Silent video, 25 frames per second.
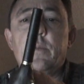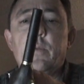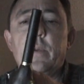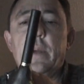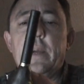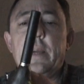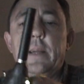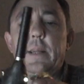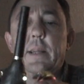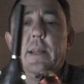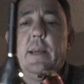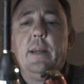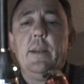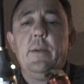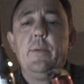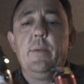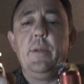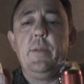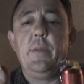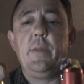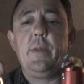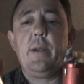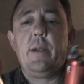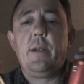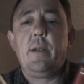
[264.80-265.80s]
regulator
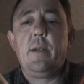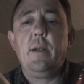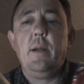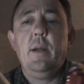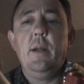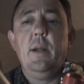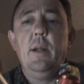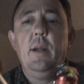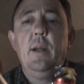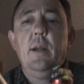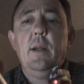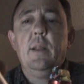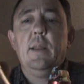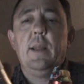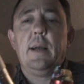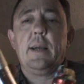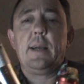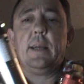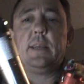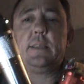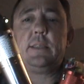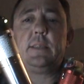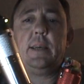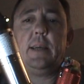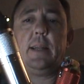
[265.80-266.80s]
in there. Like
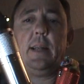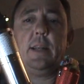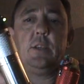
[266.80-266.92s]
I said,